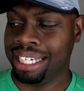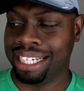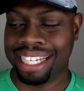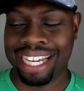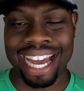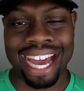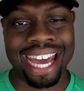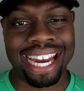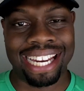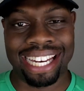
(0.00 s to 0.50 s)

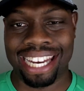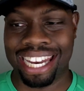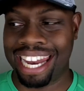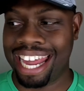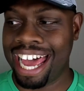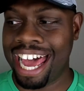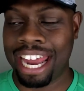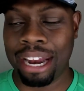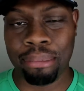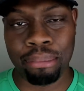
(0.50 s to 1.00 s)
Got a
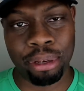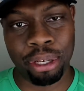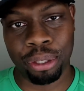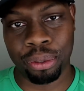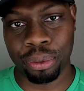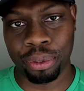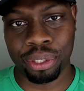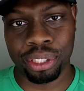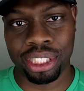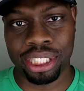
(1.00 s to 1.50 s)
lot of
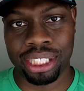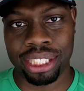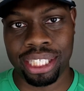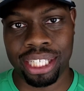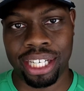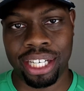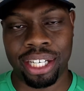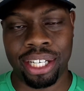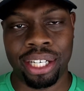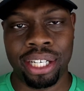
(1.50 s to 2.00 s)
minerals in
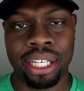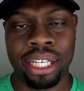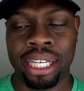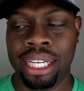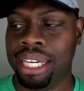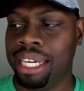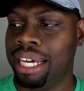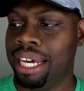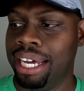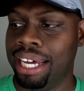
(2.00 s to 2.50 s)
there,
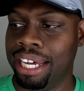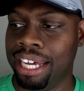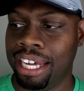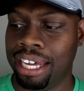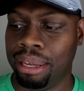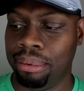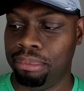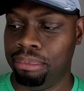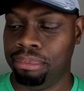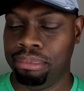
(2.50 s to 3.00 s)

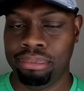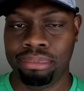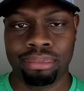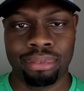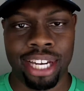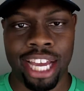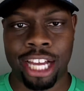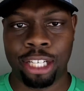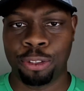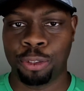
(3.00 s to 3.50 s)

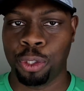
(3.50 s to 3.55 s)
natural